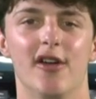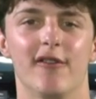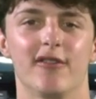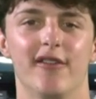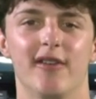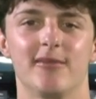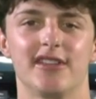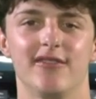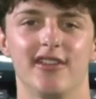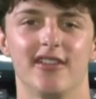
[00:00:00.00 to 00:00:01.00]
For
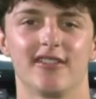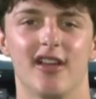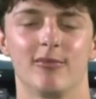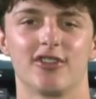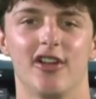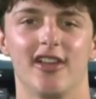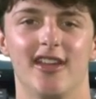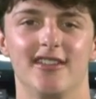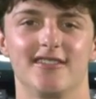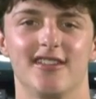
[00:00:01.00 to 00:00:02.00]
FMTV, I'm Charlie
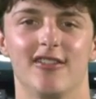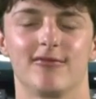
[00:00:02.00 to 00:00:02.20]
Adnesio.